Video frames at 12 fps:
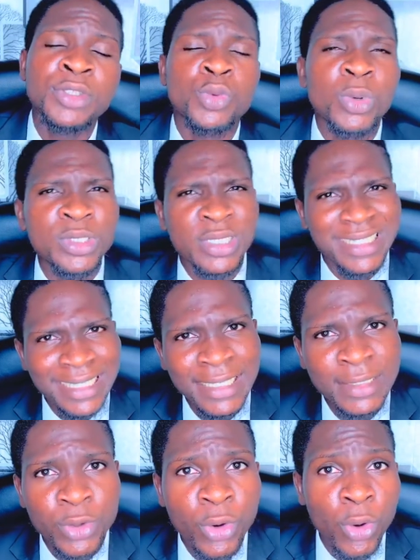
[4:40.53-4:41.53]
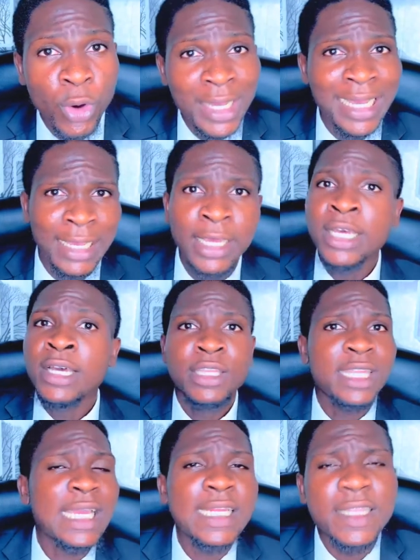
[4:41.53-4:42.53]
wants to kiss or hug her, do
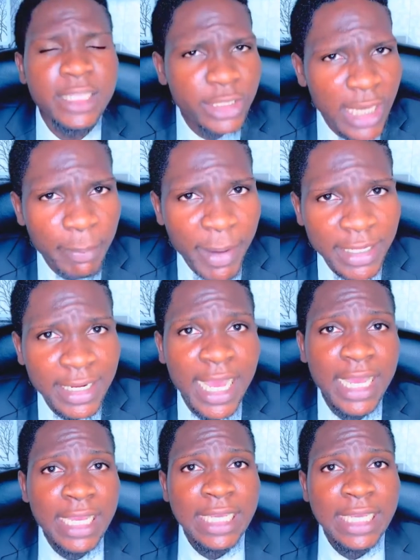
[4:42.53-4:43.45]
anything to her partner,